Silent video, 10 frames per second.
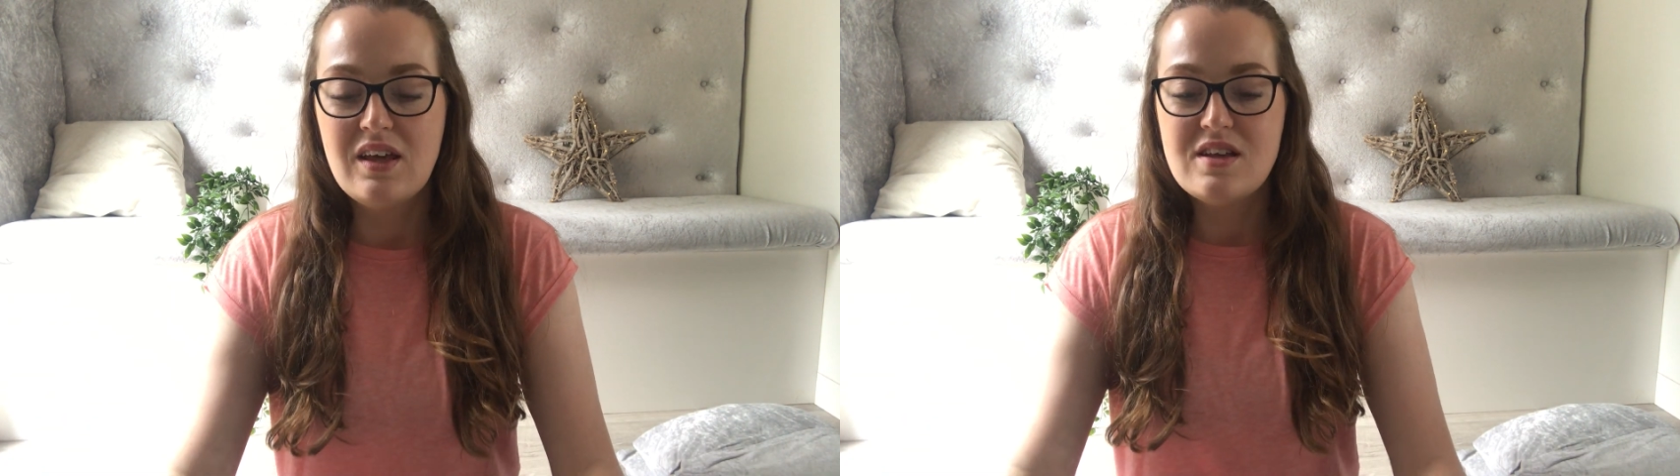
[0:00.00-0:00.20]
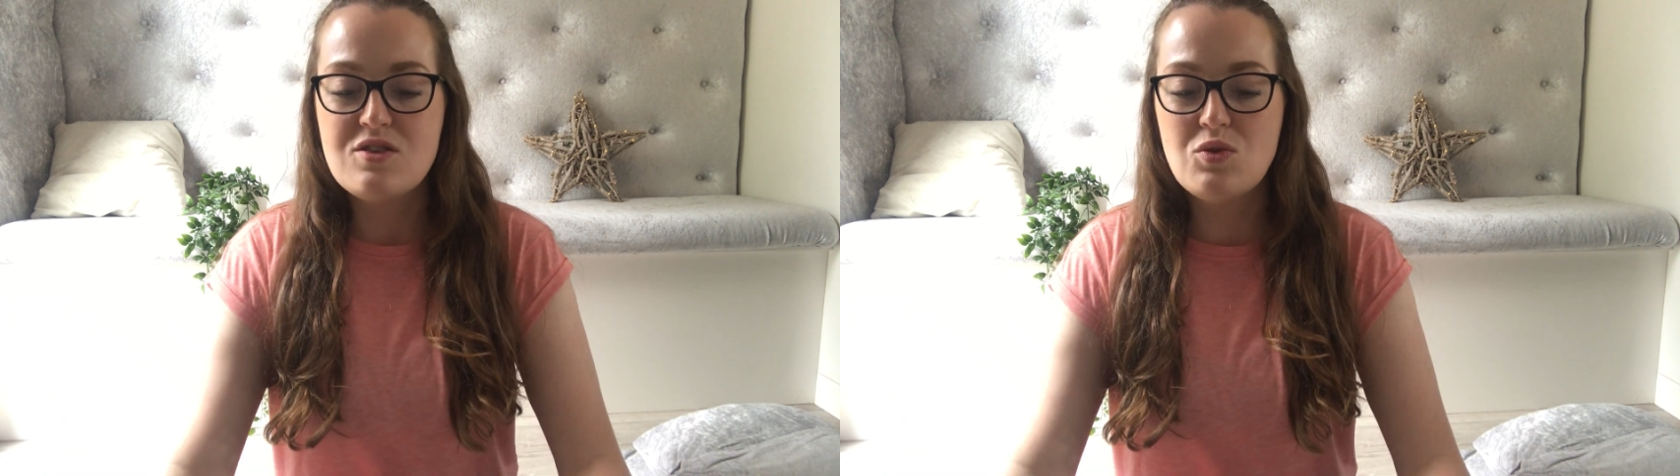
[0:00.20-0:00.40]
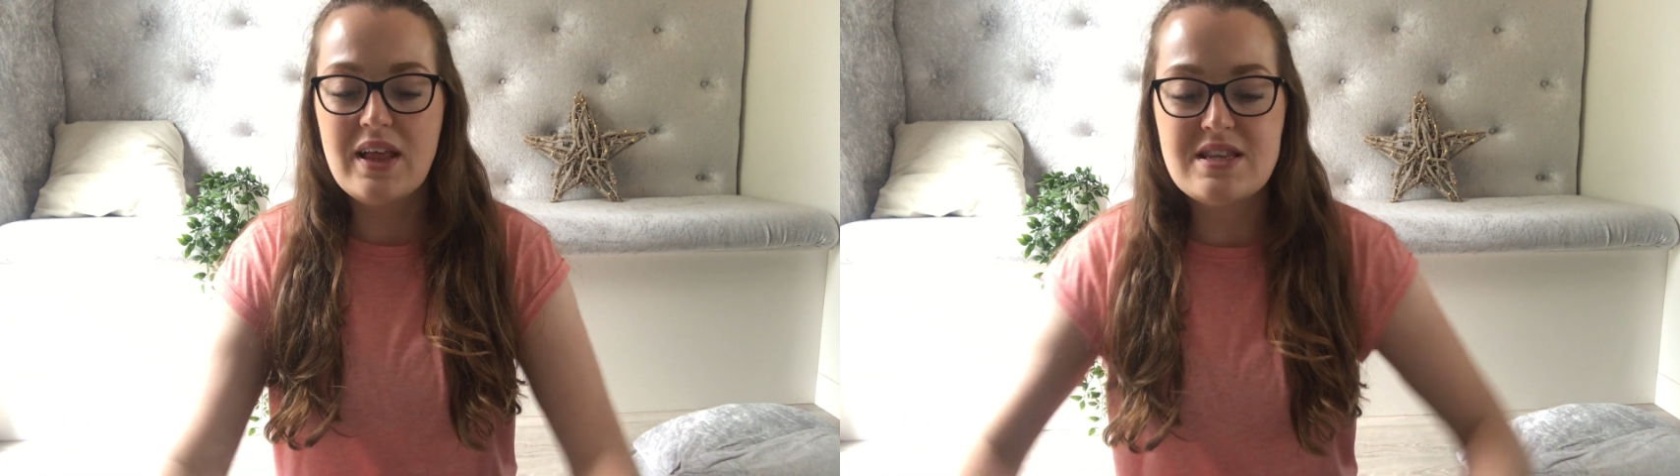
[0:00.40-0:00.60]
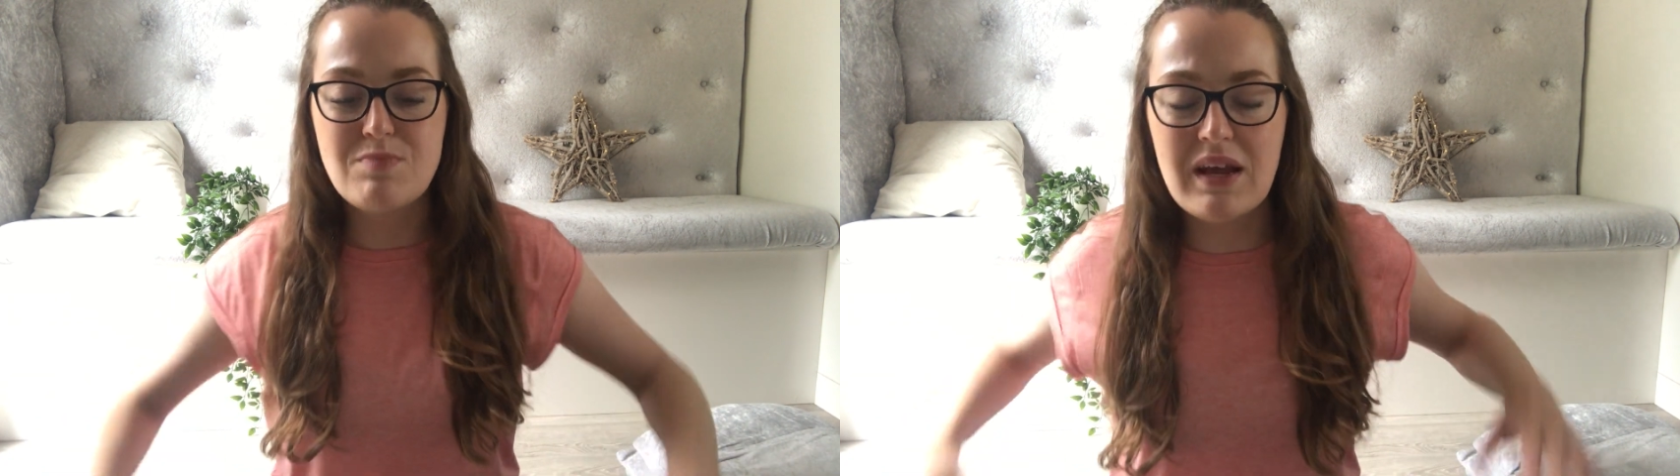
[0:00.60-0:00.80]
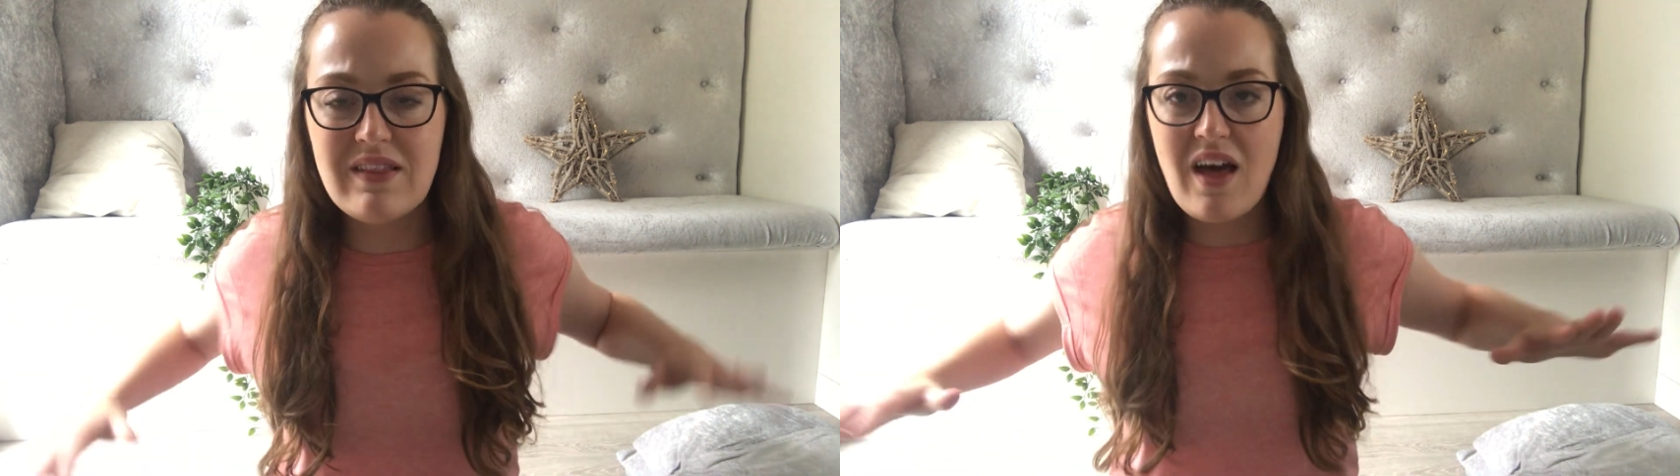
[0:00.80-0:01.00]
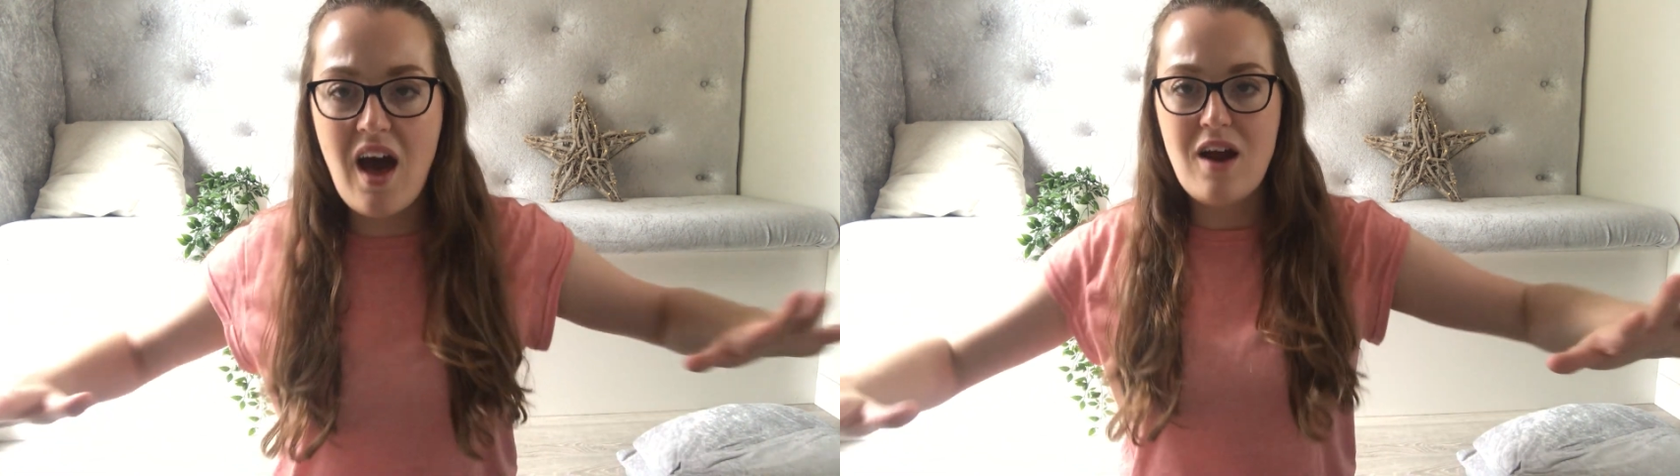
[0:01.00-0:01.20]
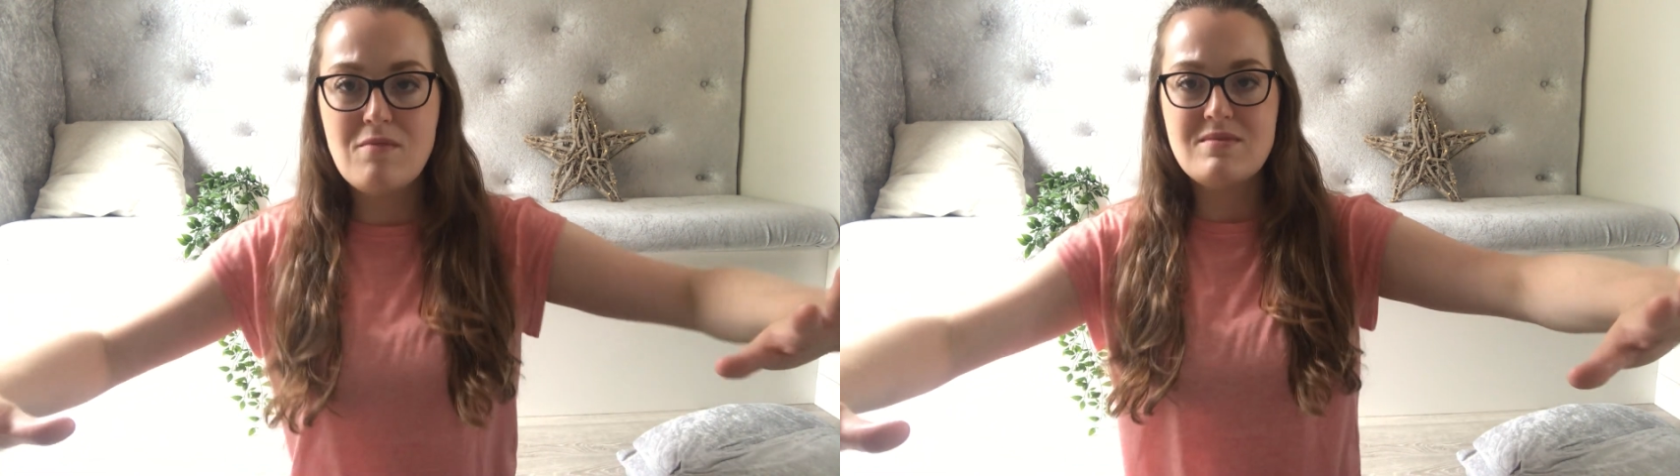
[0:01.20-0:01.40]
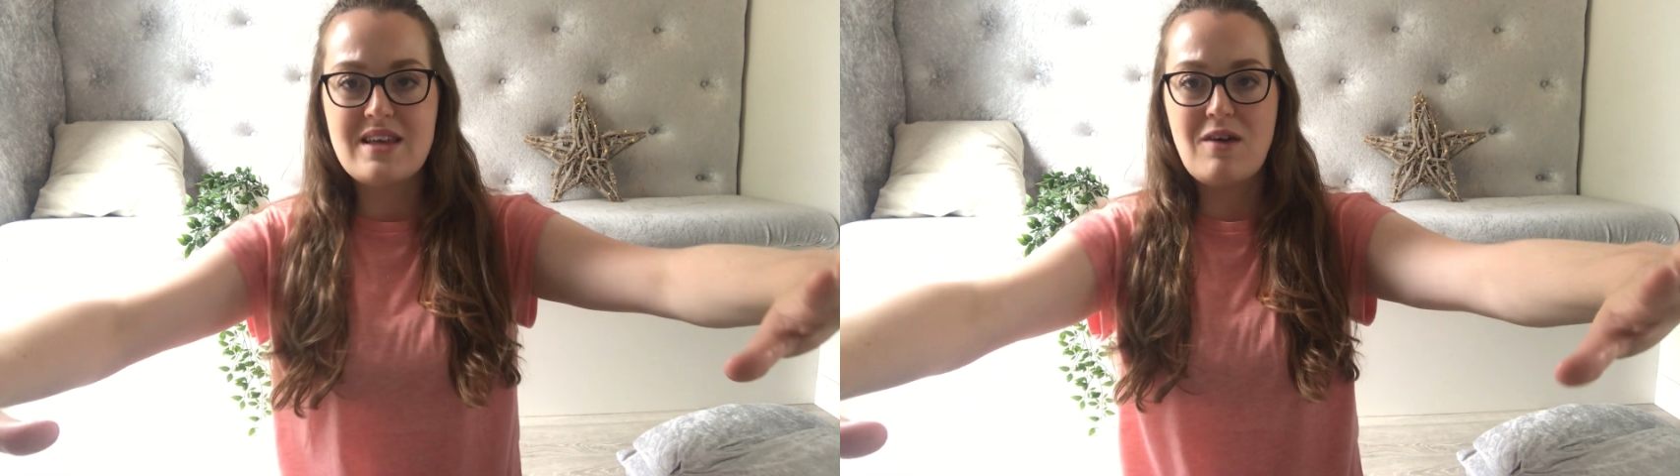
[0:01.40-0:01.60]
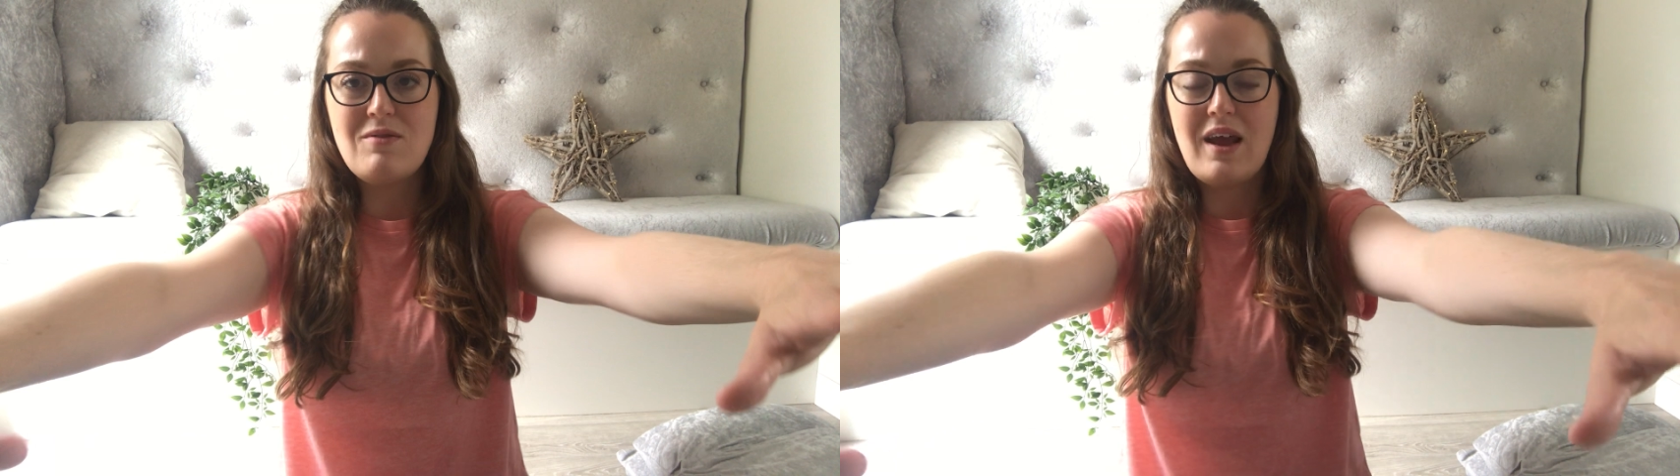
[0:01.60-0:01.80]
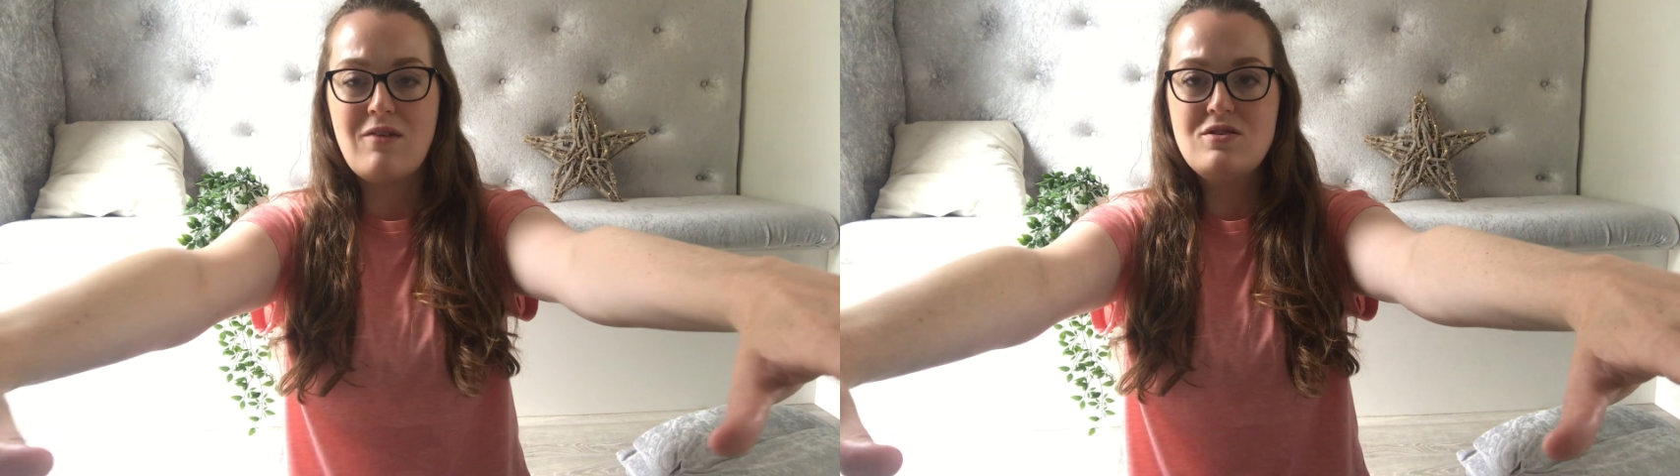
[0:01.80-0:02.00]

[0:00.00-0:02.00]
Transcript: So let's bring the arms out now.